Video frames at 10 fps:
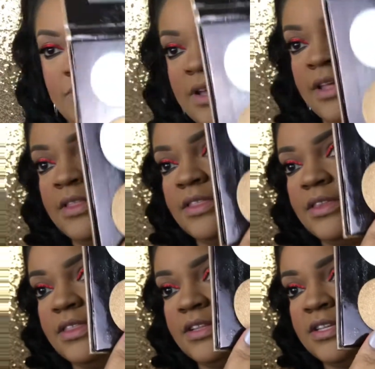with
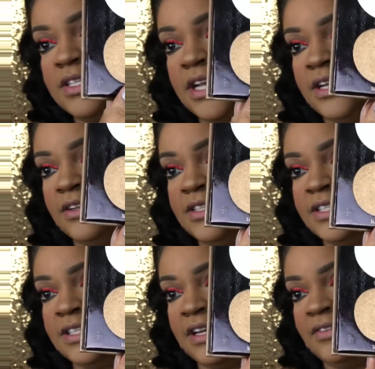deciding on
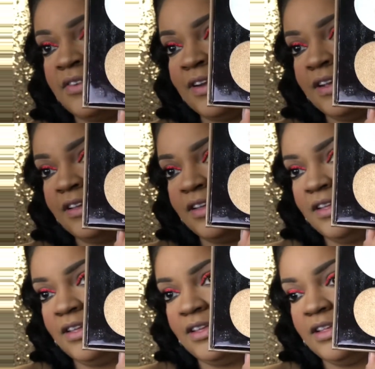Sunray.
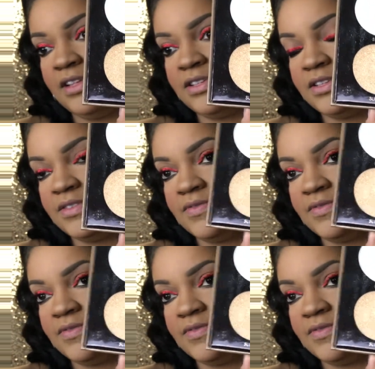This is